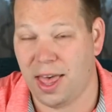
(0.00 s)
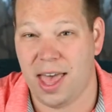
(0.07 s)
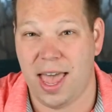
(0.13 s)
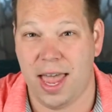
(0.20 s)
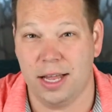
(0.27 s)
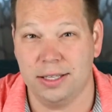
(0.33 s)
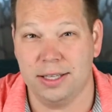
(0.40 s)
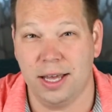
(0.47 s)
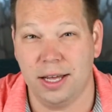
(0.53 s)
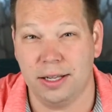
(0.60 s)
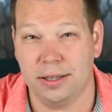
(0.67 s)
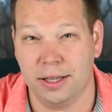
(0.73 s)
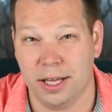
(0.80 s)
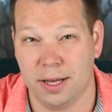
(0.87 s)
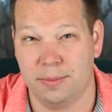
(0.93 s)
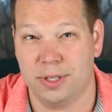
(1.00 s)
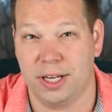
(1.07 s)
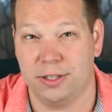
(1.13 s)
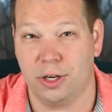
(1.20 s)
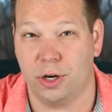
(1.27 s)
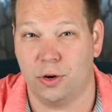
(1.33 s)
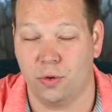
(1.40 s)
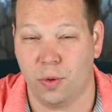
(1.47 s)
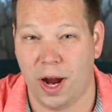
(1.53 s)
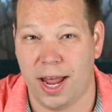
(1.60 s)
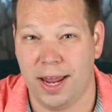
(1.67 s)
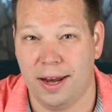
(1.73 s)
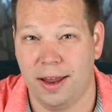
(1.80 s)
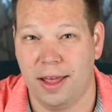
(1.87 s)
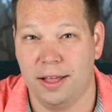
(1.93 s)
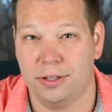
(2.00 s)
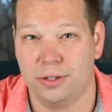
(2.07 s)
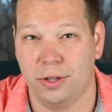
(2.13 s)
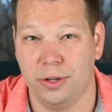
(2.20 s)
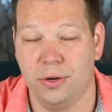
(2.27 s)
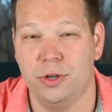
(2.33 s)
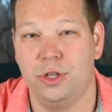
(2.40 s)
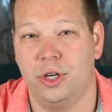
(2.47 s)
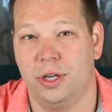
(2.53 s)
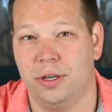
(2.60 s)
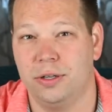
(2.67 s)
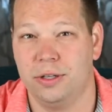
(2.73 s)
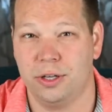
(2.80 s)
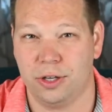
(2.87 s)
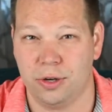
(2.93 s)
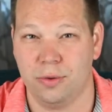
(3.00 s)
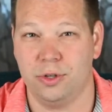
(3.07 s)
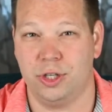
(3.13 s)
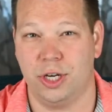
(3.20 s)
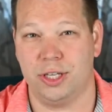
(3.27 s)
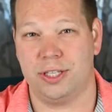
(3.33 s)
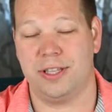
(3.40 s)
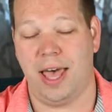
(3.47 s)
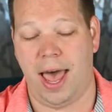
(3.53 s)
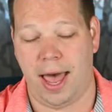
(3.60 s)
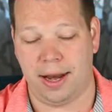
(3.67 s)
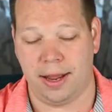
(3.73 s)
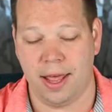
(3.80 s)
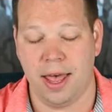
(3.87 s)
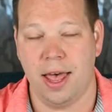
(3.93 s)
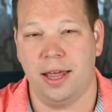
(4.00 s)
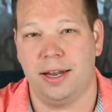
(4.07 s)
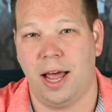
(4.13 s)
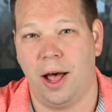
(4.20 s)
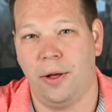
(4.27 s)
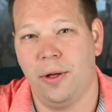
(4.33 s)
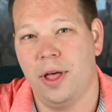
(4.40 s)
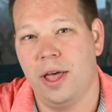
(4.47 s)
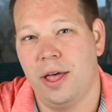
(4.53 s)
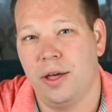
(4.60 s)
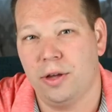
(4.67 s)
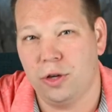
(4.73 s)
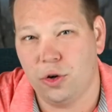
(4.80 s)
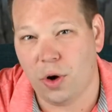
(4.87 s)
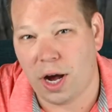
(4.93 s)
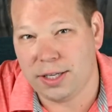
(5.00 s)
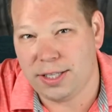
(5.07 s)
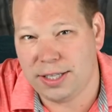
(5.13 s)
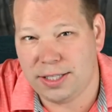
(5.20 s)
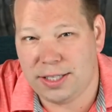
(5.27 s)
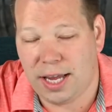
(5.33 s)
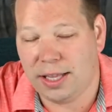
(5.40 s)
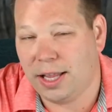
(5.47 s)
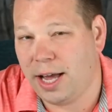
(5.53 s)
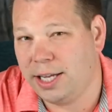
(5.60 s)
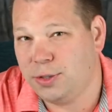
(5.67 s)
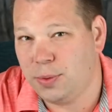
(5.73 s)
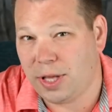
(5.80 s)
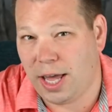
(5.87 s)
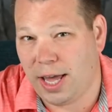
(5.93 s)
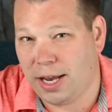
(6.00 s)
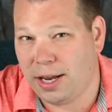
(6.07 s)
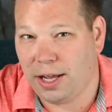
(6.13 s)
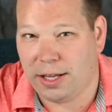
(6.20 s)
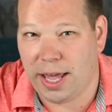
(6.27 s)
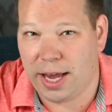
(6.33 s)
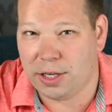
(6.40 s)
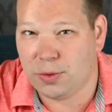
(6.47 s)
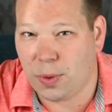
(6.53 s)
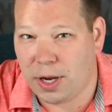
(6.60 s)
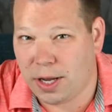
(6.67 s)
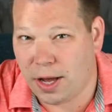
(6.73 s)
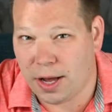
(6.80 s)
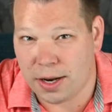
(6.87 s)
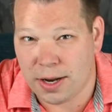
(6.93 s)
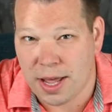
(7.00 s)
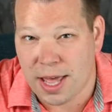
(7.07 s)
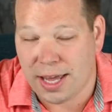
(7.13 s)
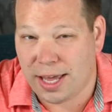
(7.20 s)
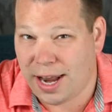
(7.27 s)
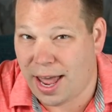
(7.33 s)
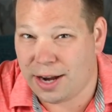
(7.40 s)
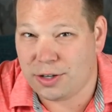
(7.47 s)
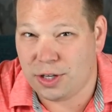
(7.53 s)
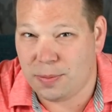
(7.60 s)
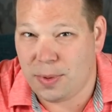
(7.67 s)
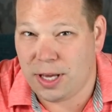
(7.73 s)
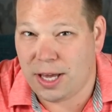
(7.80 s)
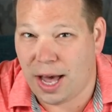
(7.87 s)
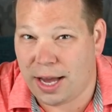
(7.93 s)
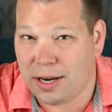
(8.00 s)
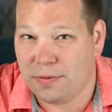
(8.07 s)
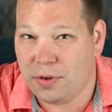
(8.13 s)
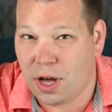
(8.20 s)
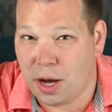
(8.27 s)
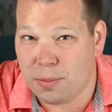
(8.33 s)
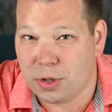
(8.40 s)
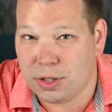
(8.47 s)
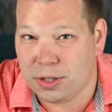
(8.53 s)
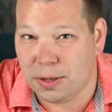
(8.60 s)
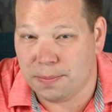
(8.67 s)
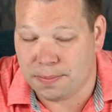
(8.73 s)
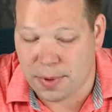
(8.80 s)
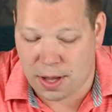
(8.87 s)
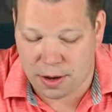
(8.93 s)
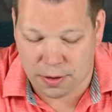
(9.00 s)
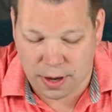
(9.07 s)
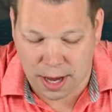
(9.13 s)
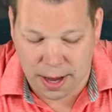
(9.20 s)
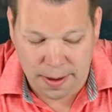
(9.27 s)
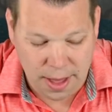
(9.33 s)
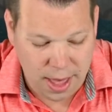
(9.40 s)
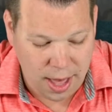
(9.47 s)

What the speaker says: Handheld libs is a great solution to do just that. Now, crossing state lines with a handheld X-ray gun can actually be kind of cumbersome, okay?